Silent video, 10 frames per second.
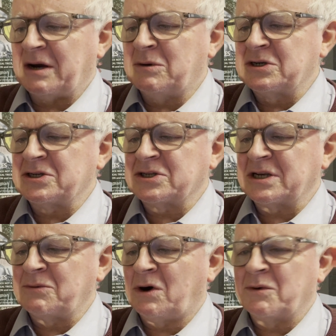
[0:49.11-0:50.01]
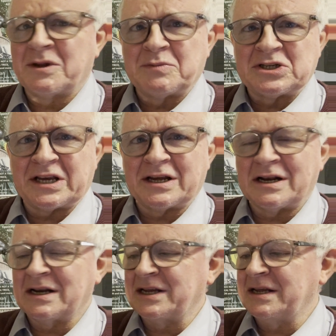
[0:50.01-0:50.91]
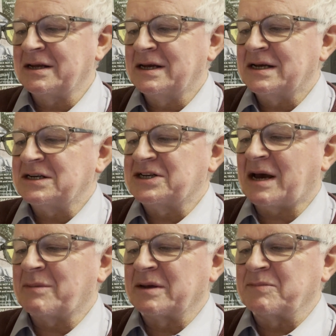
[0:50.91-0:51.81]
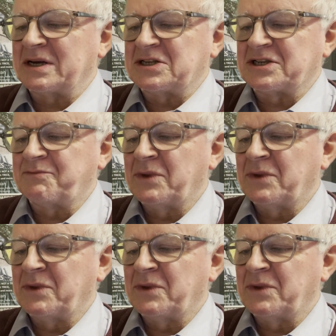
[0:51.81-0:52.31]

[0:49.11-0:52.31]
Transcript: I wanted to see what were the particularly damning bits.